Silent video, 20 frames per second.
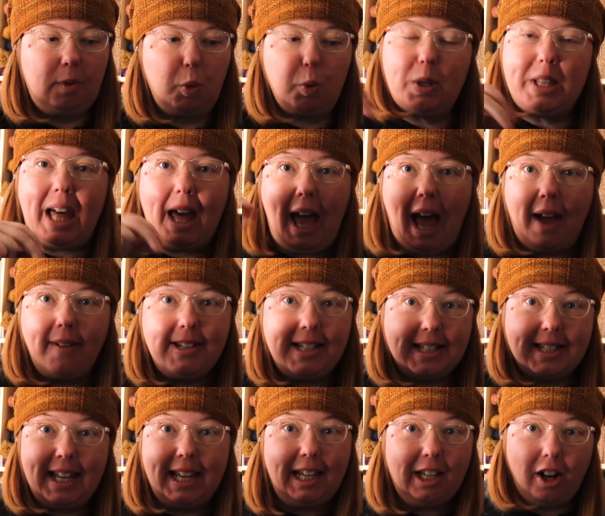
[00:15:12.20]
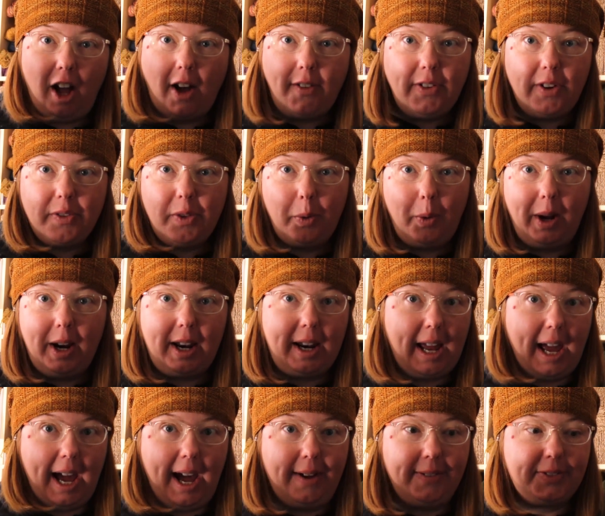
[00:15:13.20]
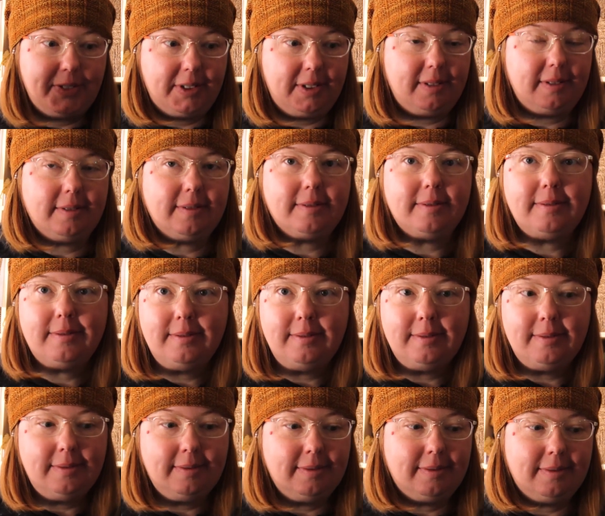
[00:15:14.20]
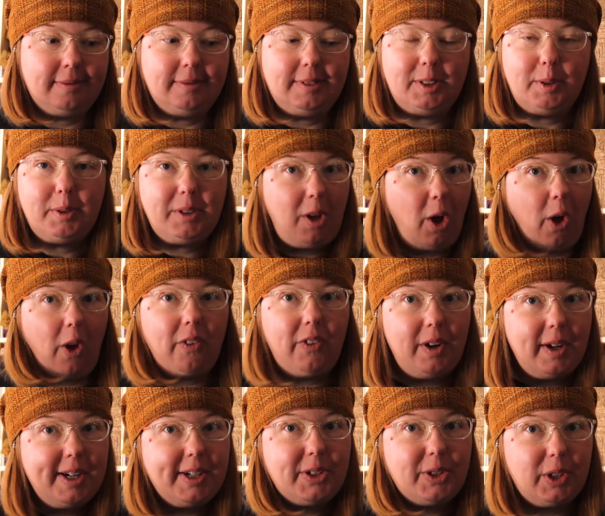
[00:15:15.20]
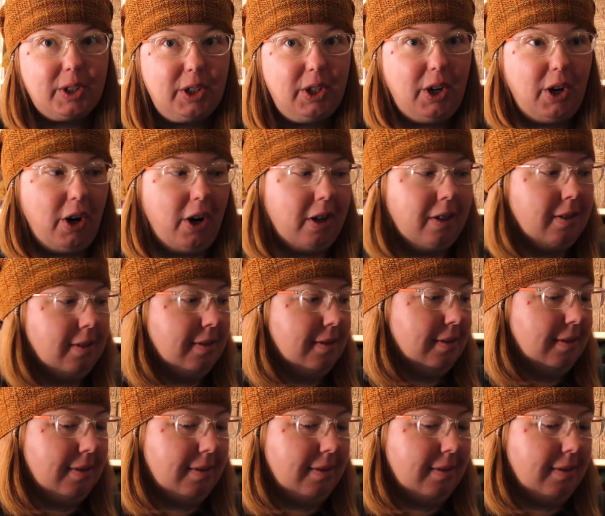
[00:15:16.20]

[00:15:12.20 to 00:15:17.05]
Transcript: without having to take it off of the 1.5s. So it's all very secure.